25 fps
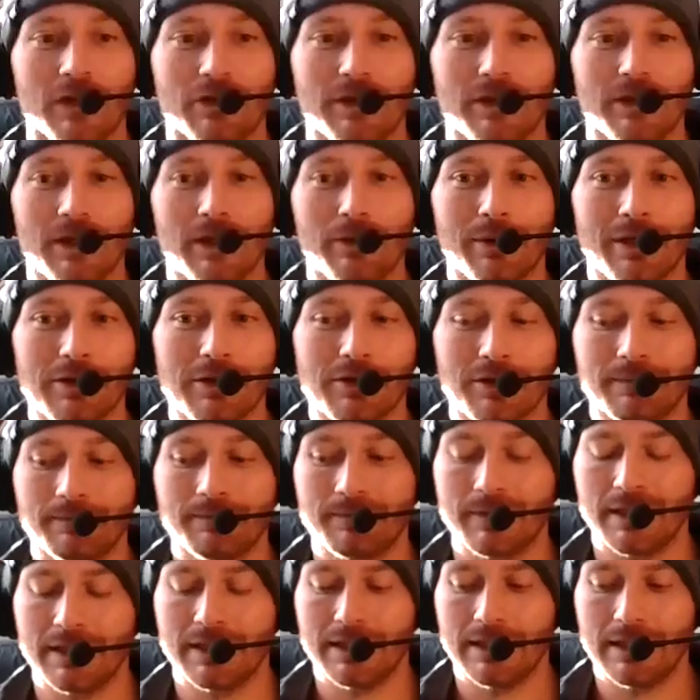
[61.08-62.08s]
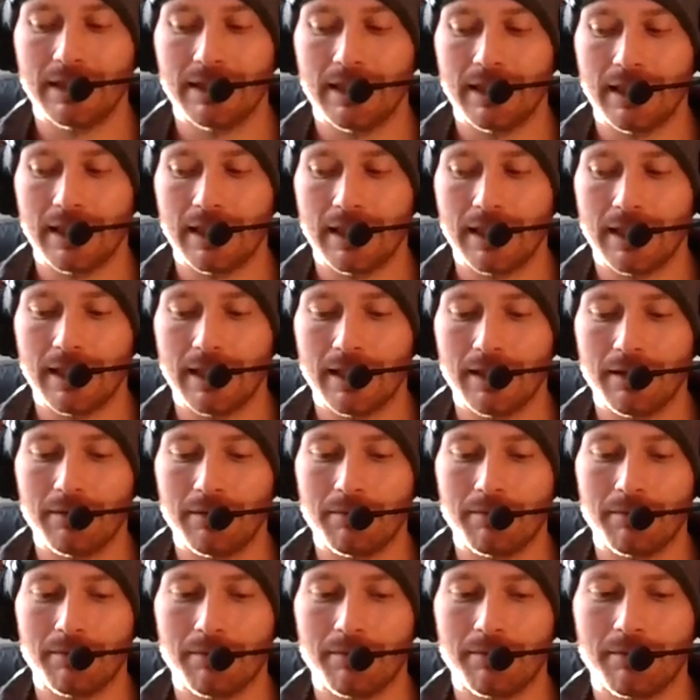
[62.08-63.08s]
Great question.
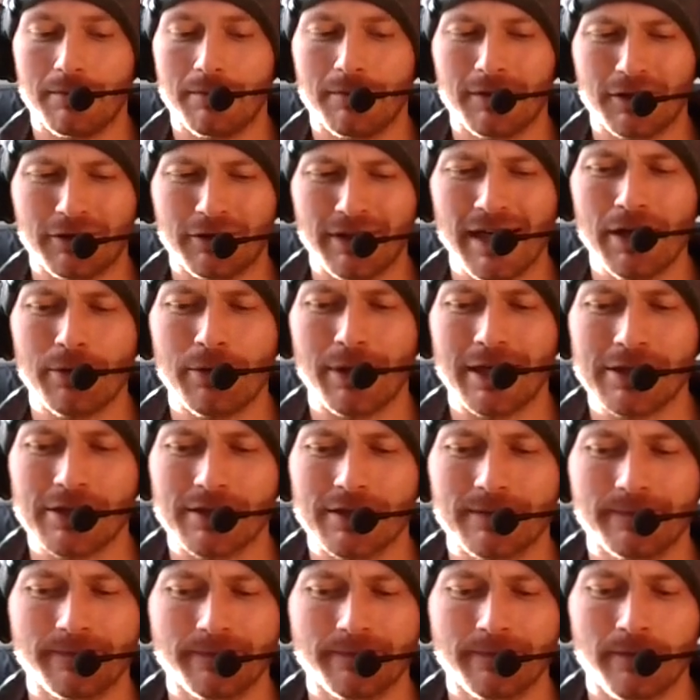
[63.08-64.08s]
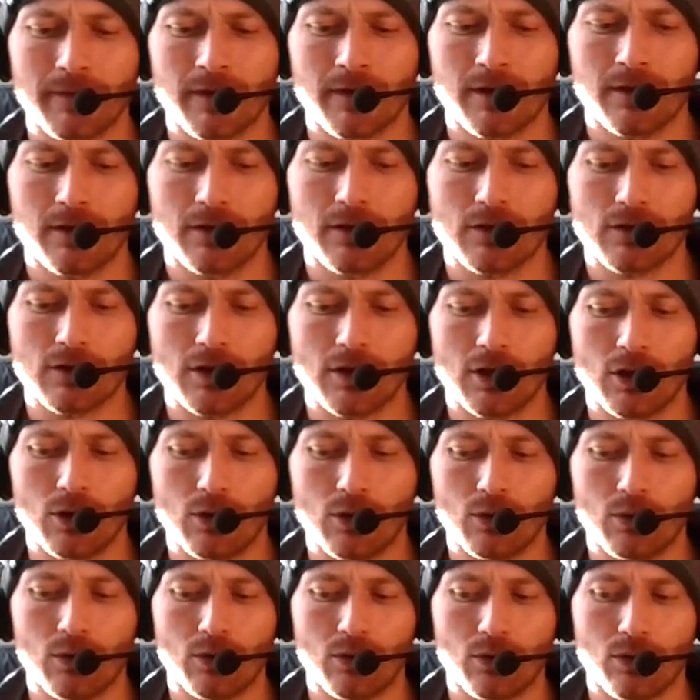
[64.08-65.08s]
Um, Great question.
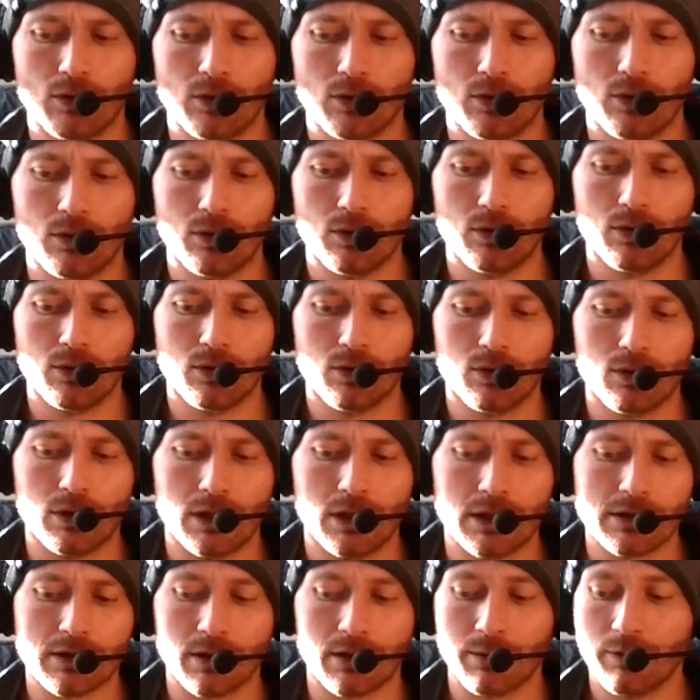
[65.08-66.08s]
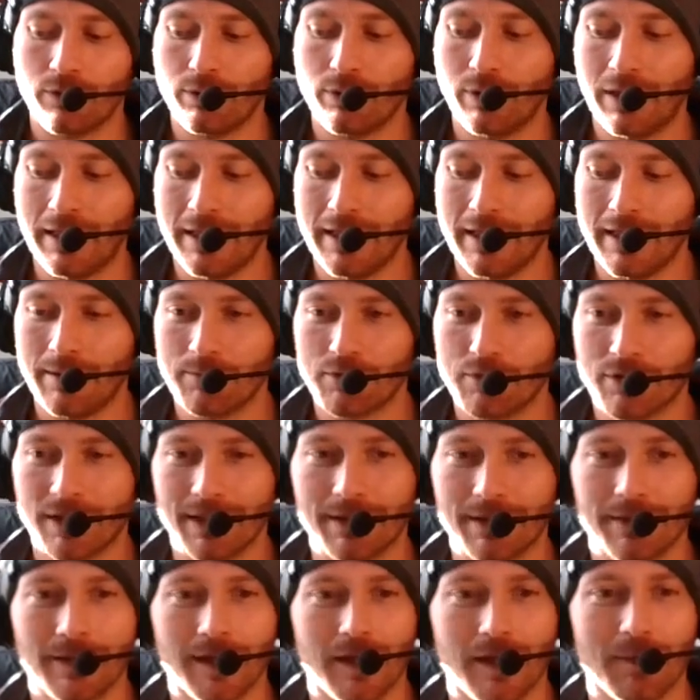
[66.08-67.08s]
So I'll start with who I am, so I
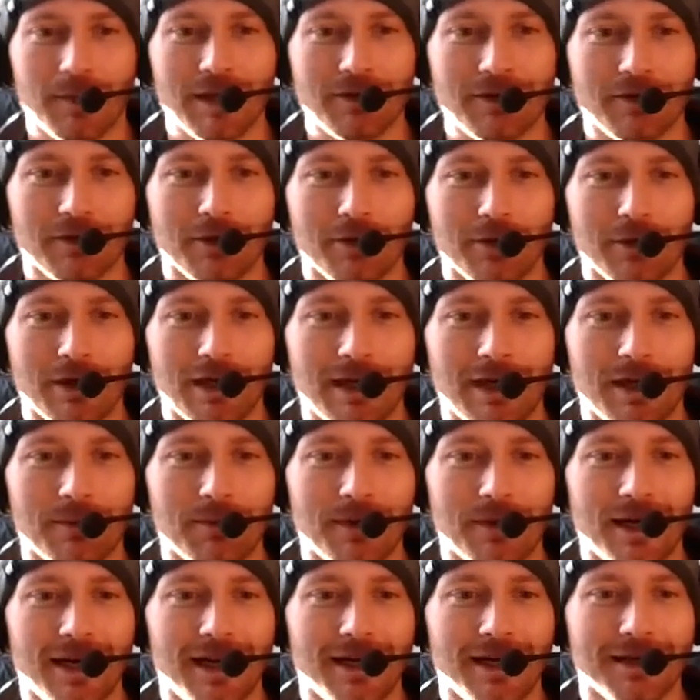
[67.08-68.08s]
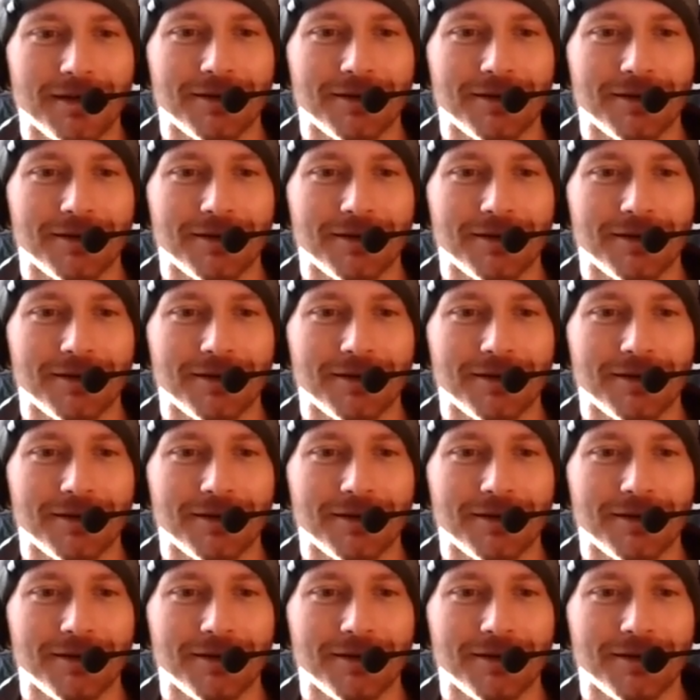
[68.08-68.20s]
can think about the who I am not